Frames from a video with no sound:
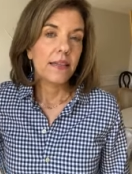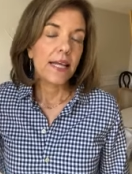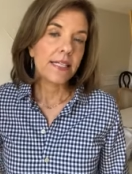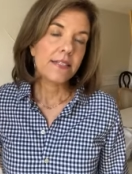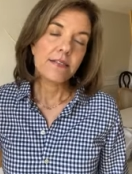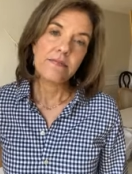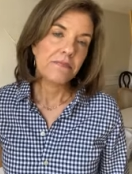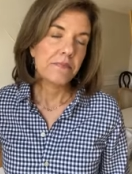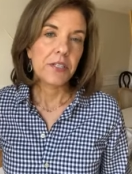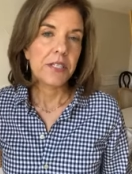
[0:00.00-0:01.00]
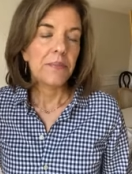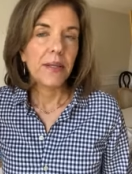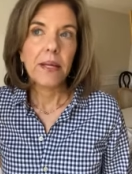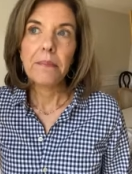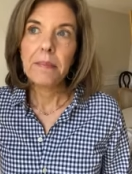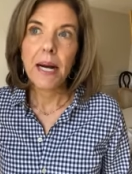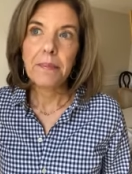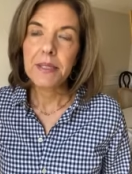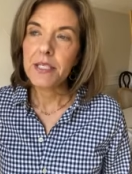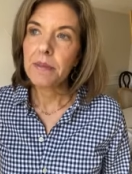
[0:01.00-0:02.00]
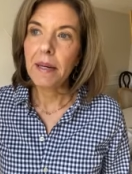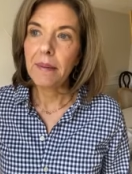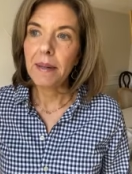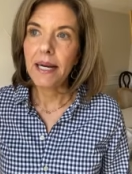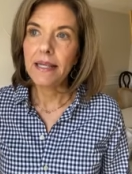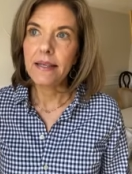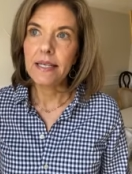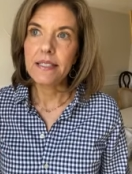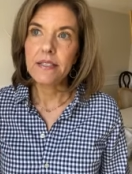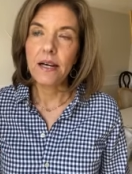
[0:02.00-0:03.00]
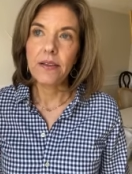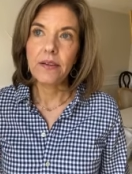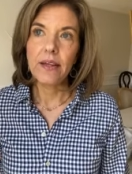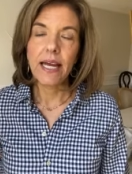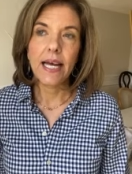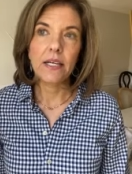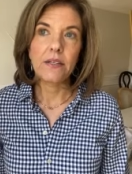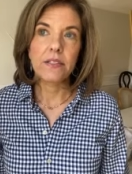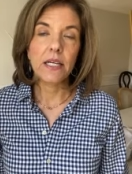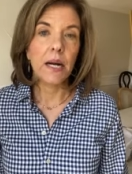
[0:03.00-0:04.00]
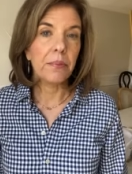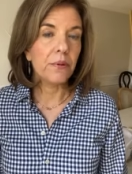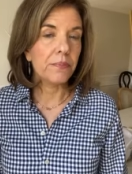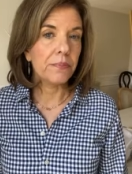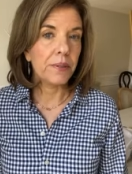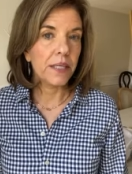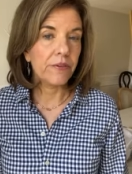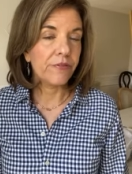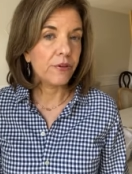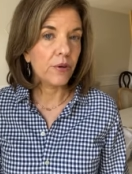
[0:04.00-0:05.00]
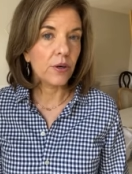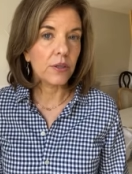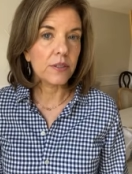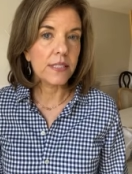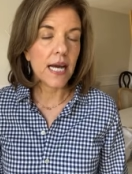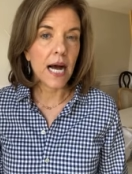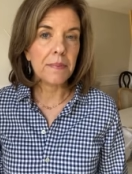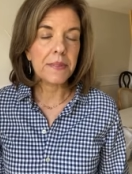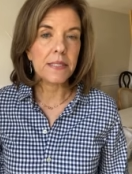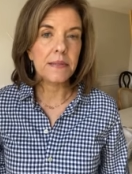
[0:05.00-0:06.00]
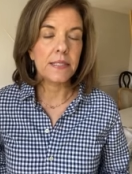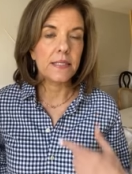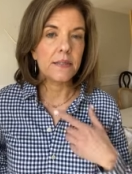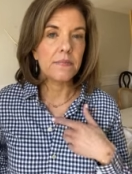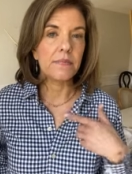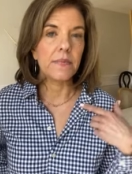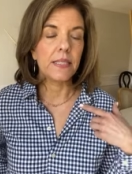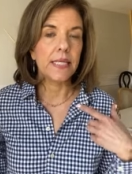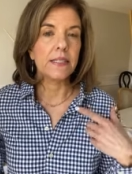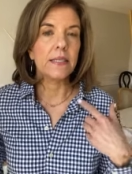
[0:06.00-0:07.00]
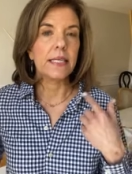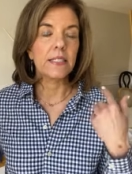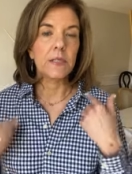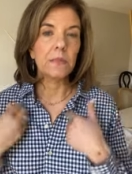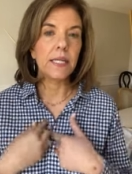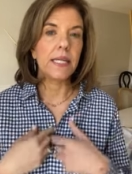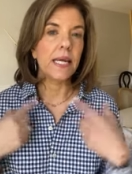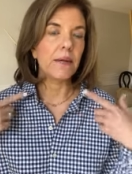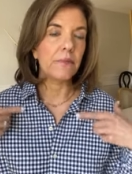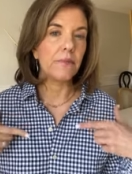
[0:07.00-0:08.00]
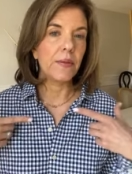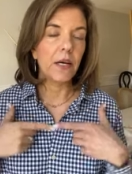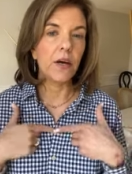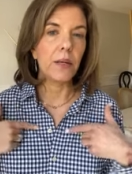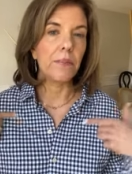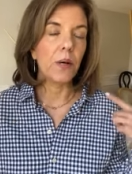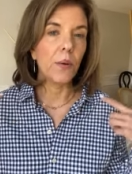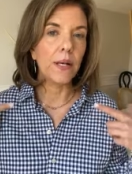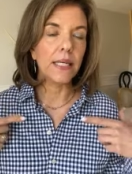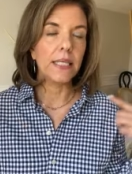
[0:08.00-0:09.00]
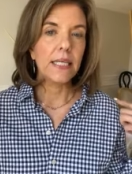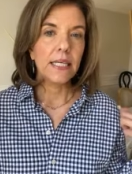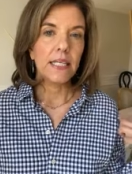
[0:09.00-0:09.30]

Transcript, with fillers: that's just something that popped into my mind that I saw there. They had a, a, couple pretty floral tops, these nice like split neck, they call it a poet,